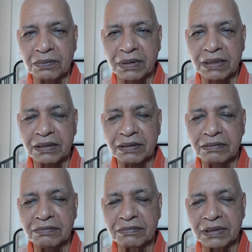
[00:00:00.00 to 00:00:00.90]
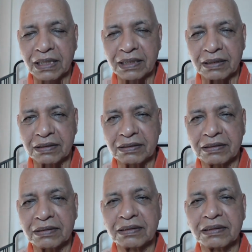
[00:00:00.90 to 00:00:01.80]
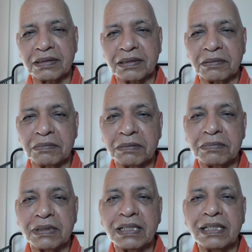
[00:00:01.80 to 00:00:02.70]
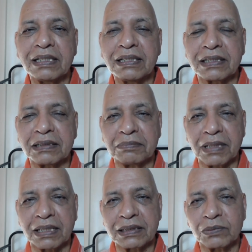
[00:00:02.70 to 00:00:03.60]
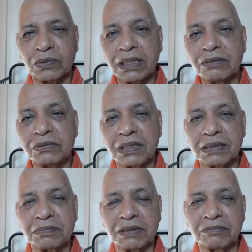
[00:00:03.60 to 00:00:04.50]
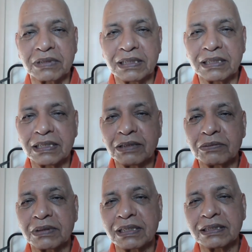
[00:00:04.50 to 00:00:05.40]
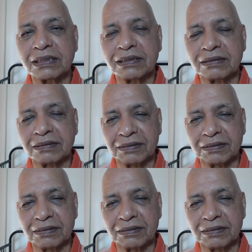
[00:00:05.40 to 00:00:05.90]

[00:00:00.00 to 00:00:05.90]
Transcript: when we are remembering a departed one who has been very dear to us.